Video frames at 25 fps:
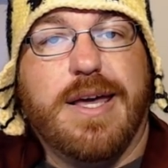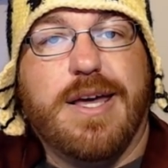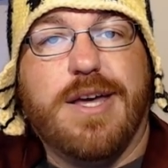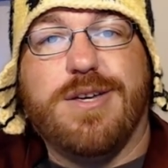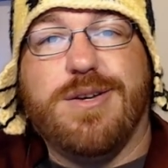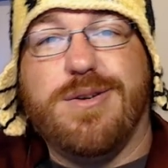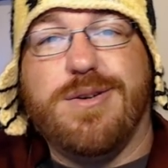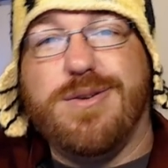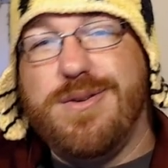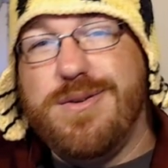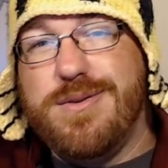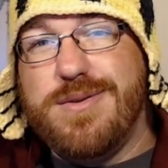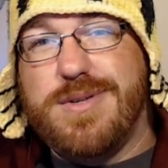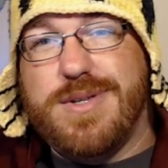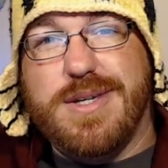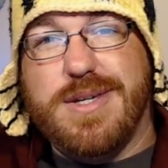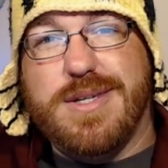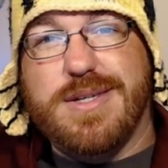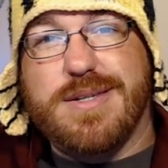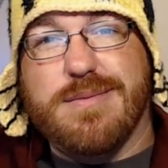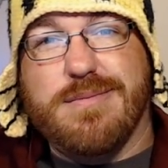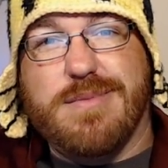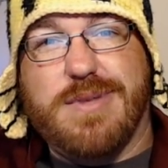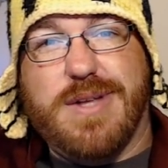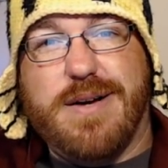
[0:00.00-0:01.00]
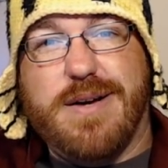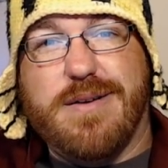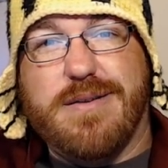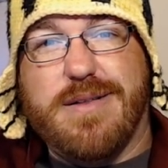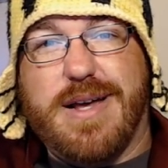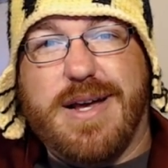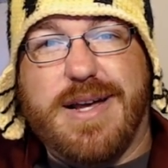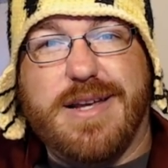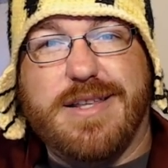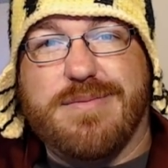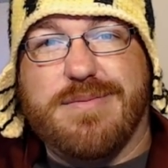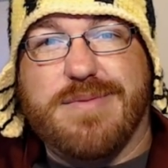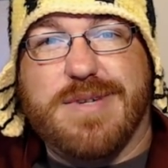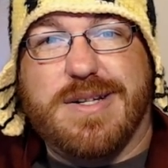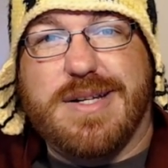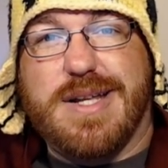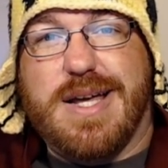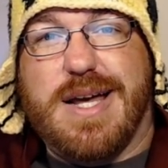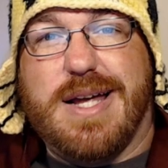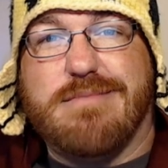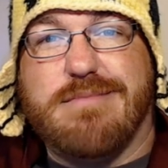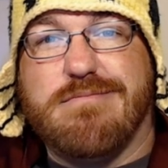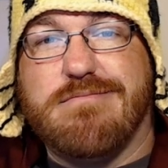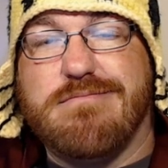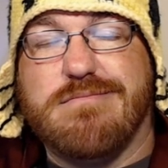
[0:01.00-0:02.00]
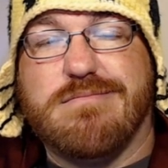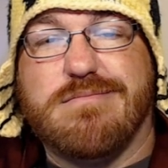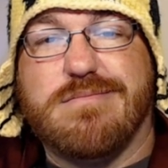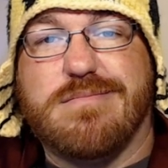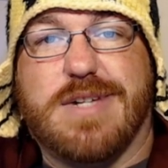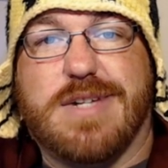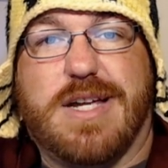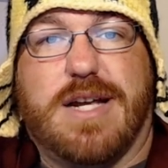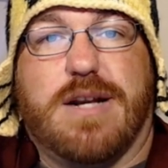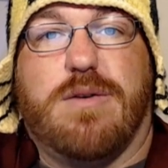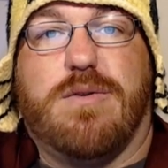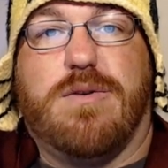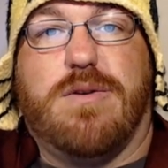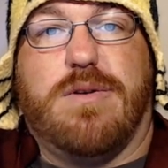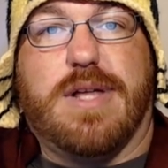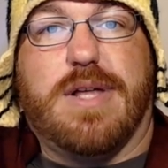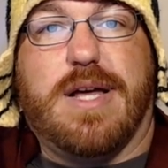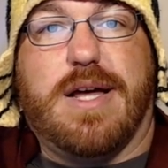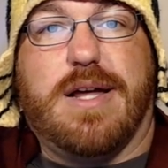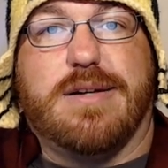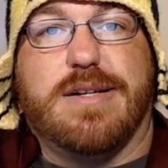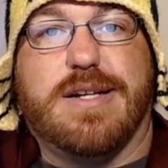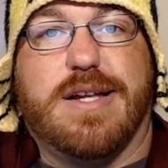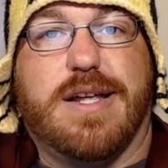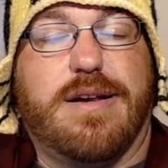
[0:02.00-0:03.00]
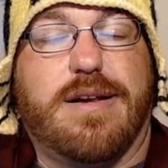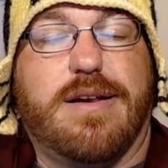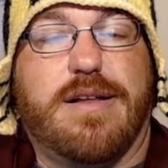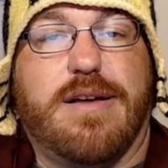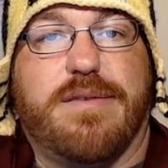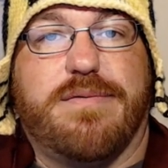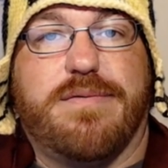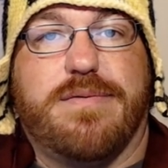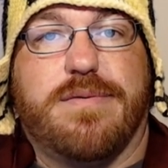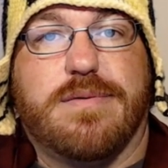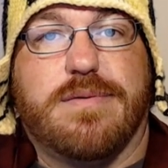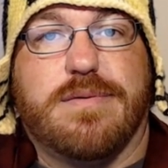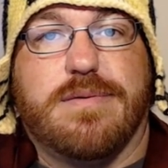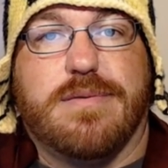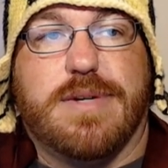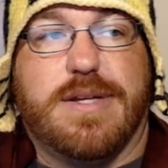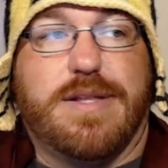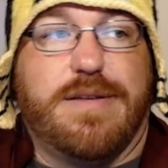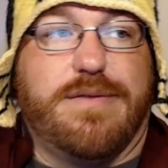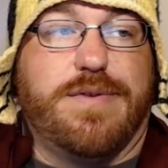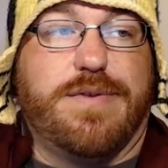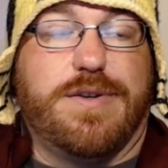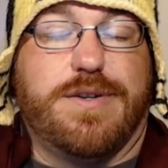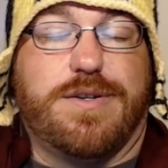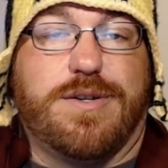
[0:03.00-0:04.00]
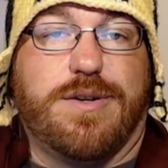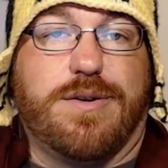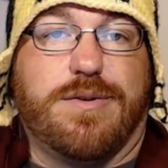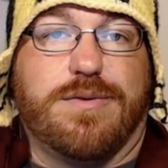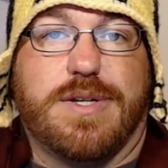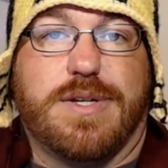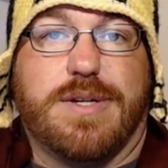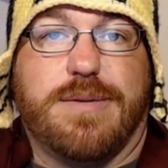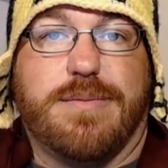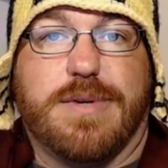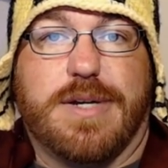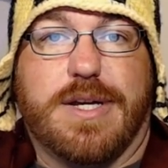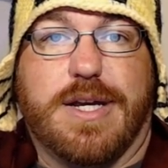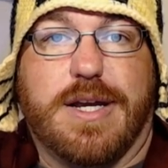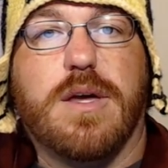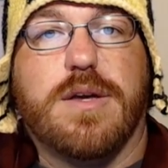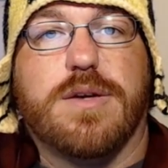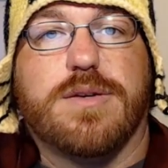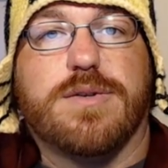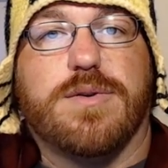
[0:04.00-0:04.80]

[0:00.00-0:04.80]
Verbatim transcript: You do see some layer lines, but not not a whole lot, not enough, and the fish don't seem to care.